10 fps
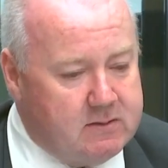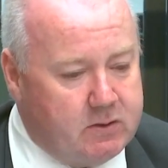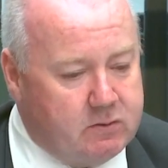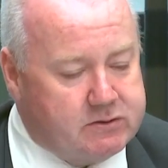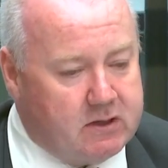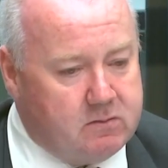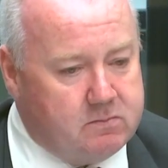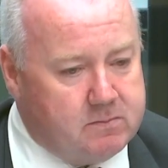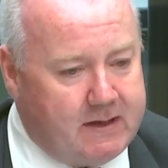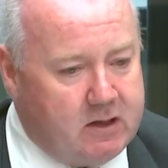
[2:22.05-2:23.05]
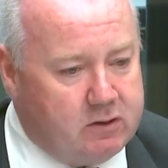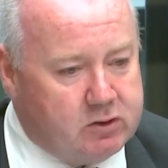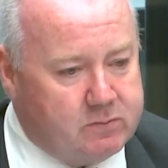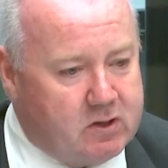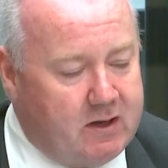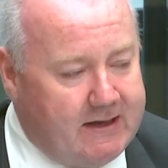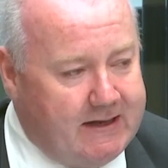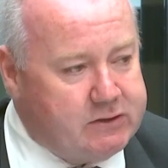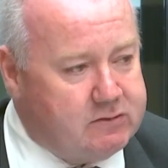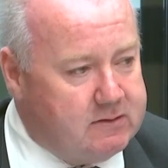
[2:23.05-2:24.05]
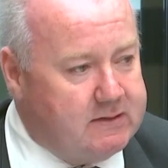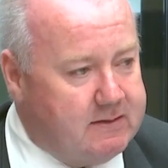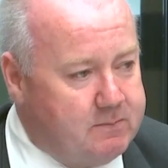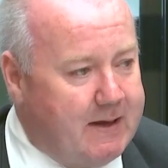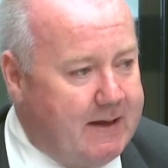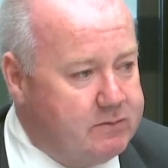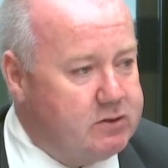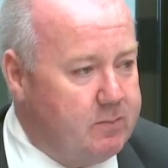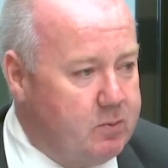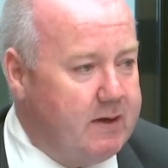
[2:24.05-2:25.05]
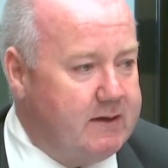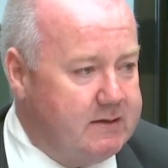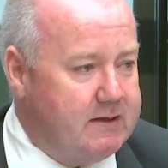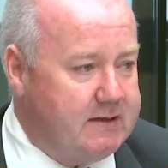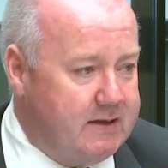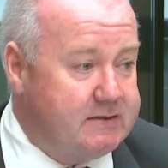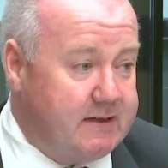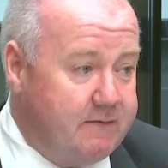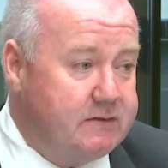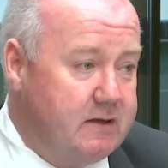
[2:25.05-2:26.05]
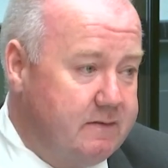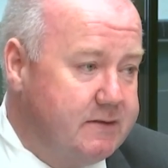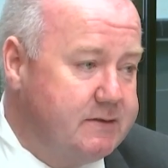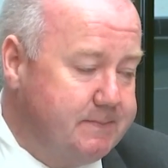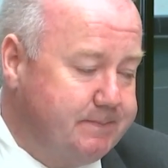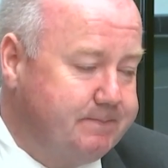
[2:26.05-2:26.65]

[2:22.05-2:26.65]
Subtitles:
but also make our job slightly easier in being able to operate a safer service.